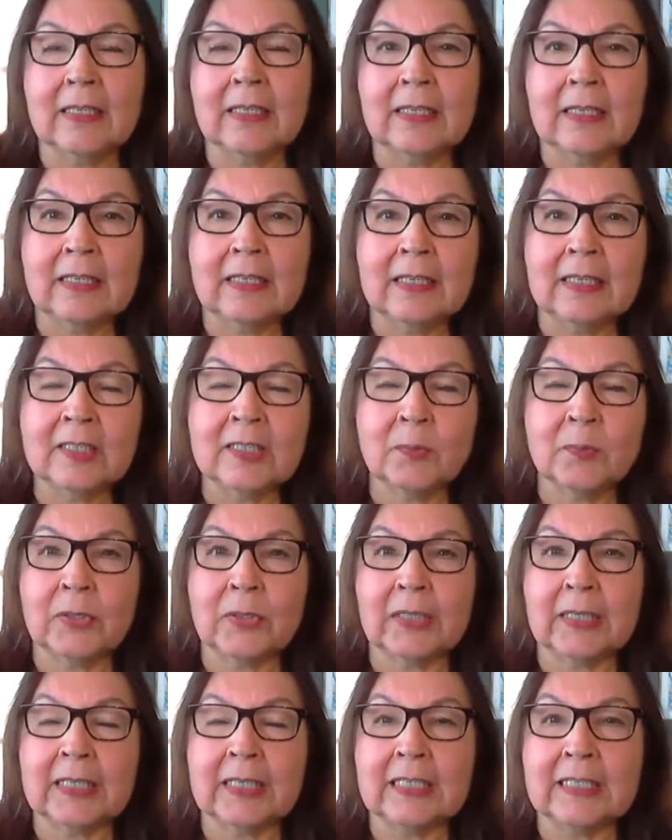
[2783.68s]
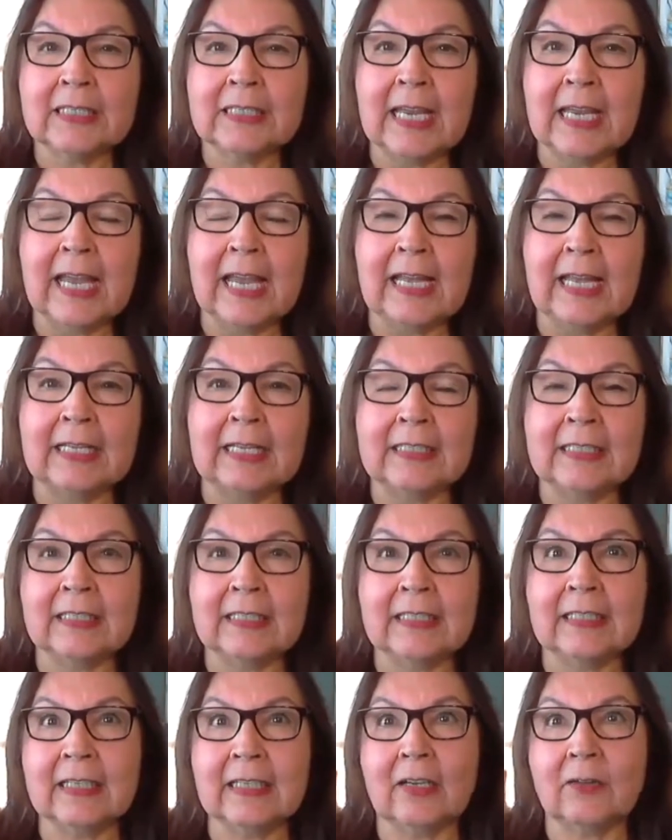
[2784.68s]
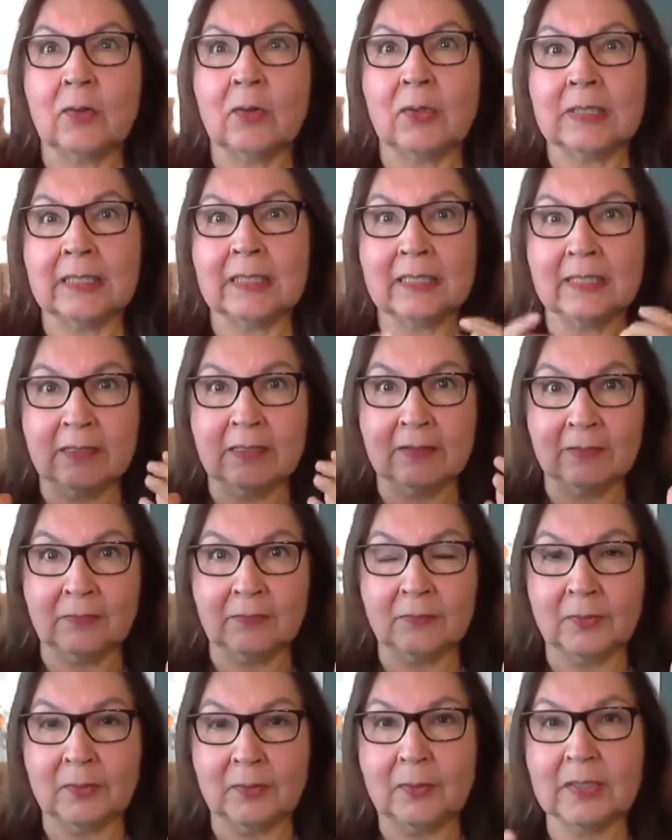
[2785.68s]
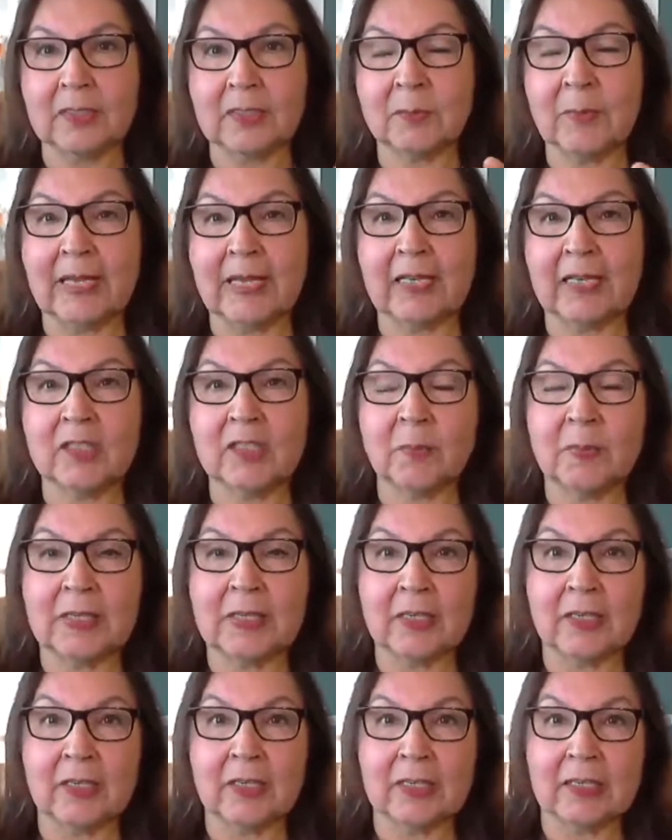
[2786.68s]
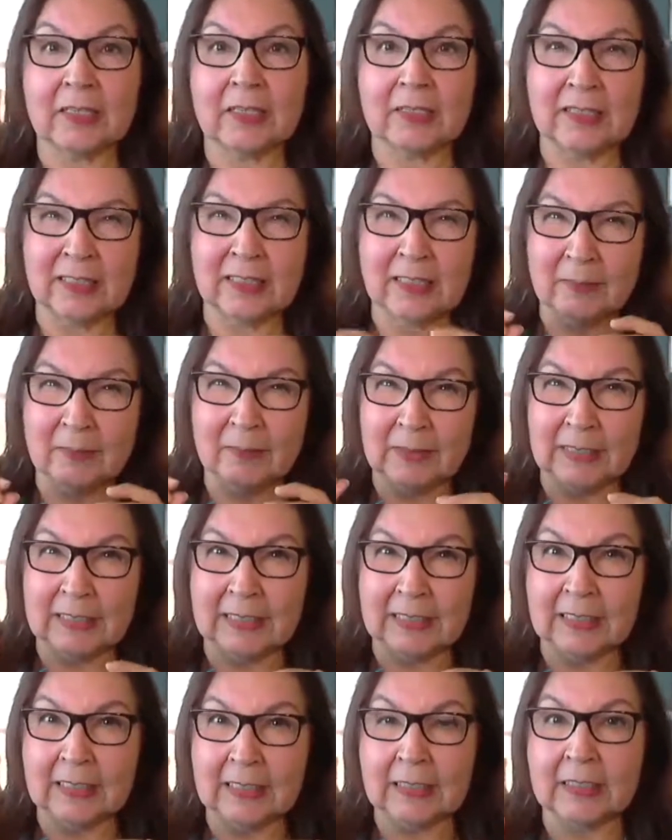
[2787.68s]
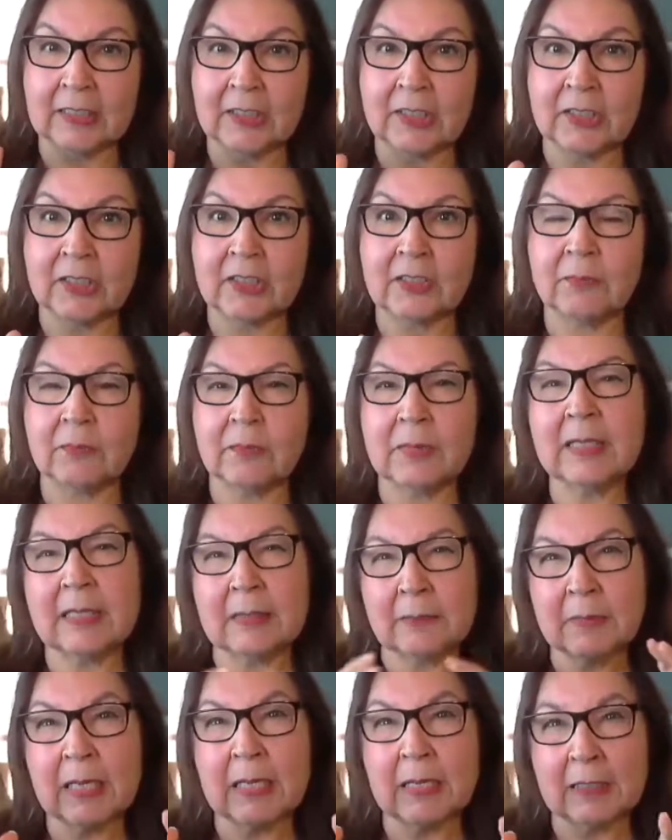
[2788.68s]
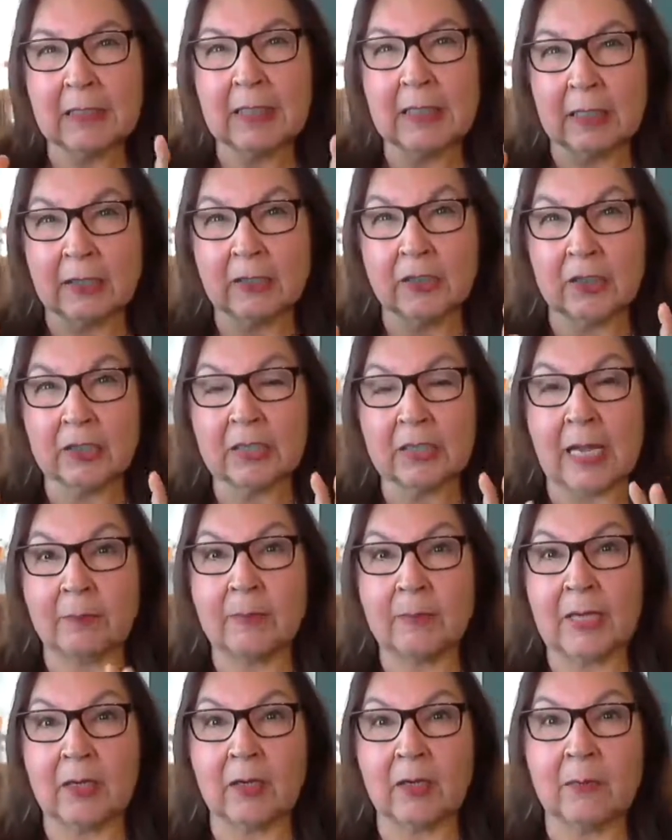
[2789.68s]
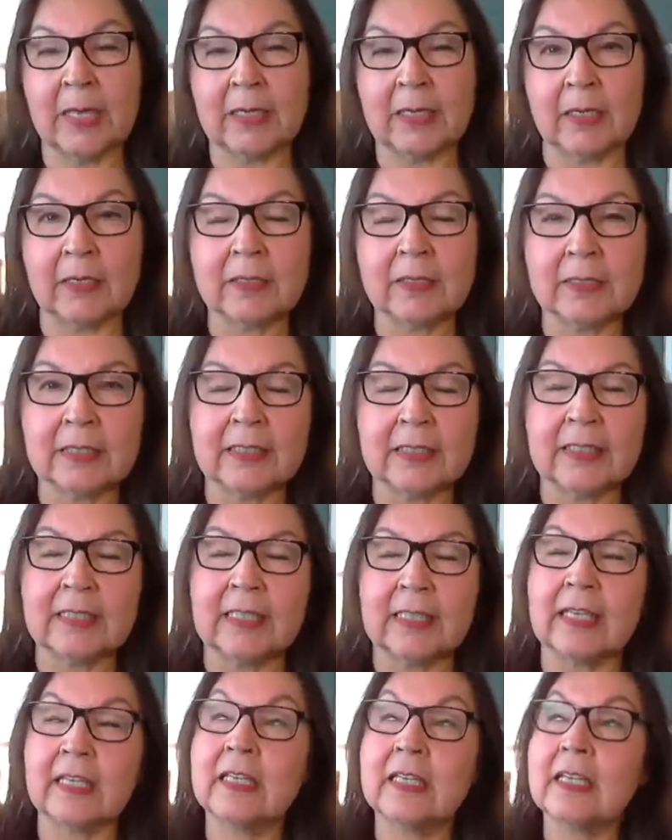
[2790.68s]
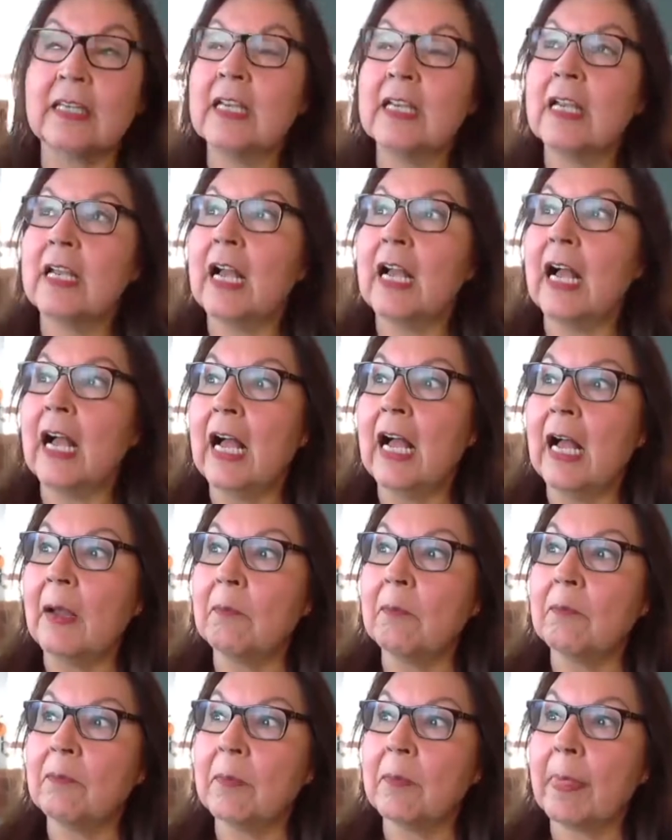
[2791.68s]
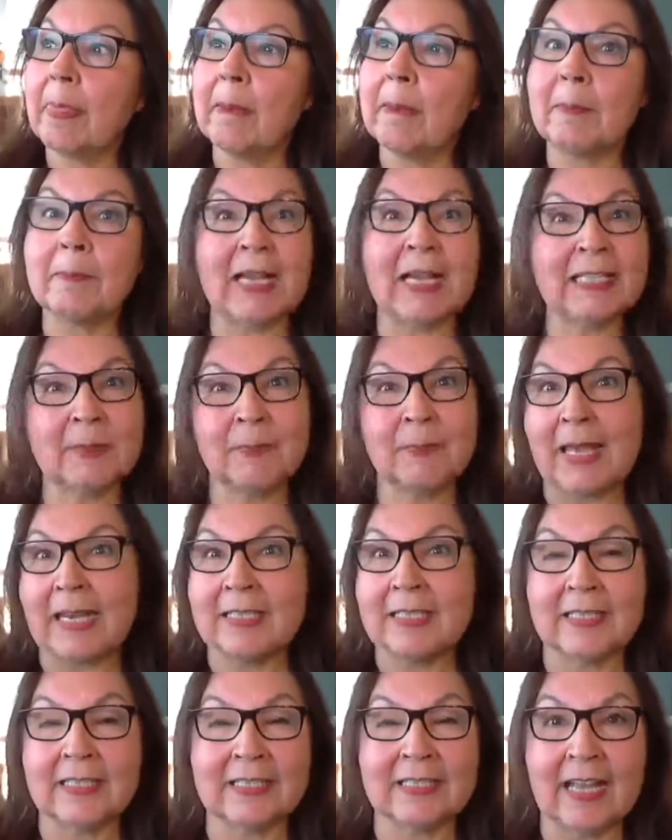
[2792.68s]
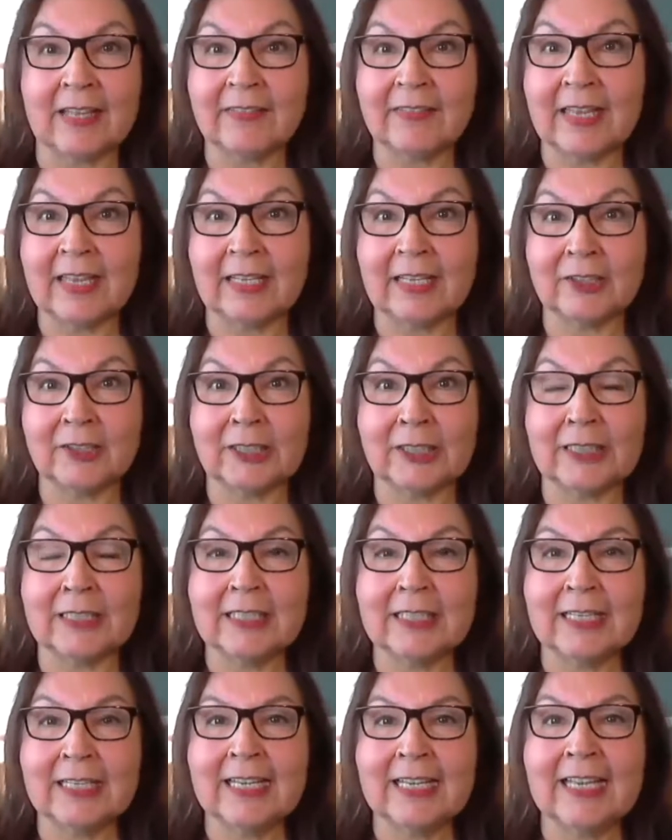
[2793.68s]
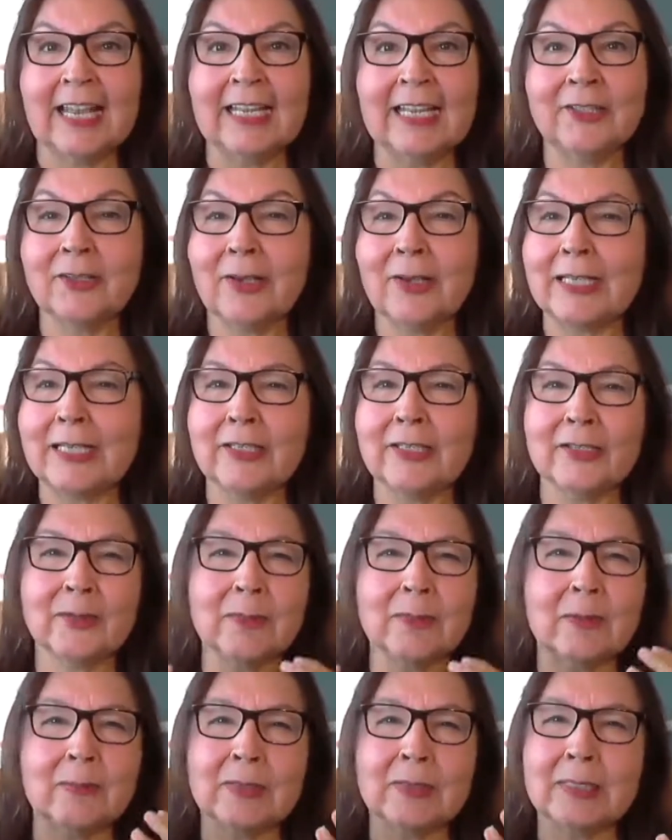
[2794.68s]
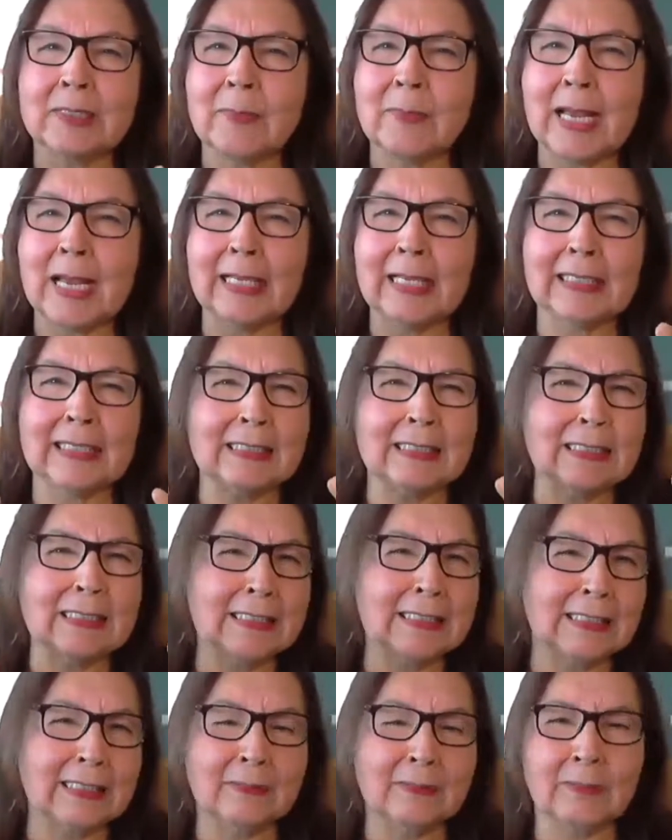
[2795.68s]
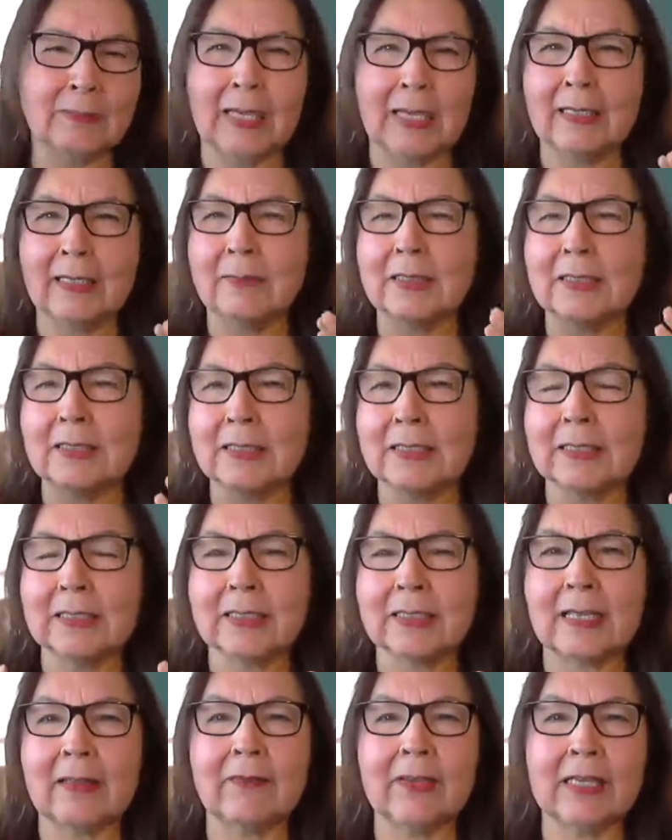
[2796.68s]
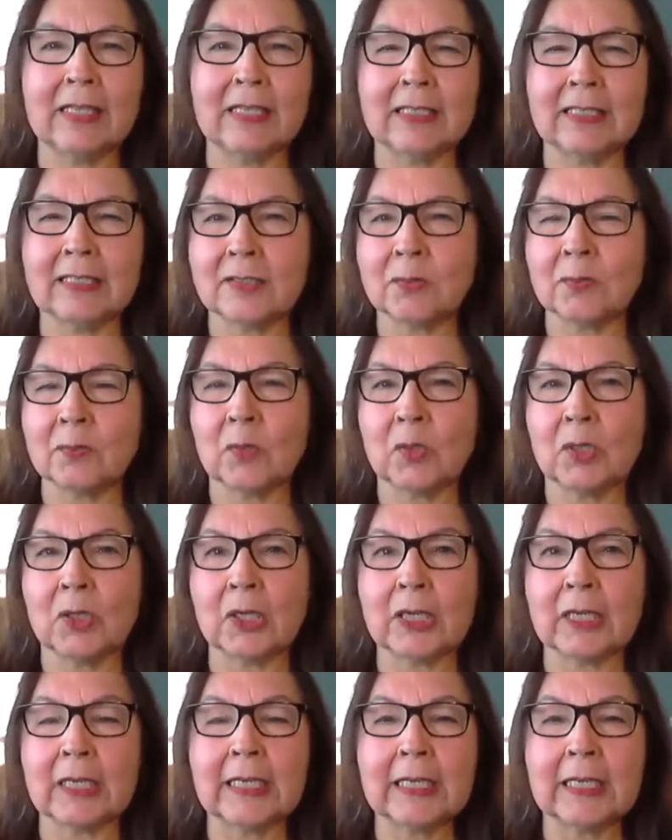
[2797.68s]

his brilliance. And of course, he's a fluent Spanish speaker, a little bit of English. His English has gotten better and better since then. But my Spanish is not that good. And so I just remember smiling and sitting by him and just loving his work.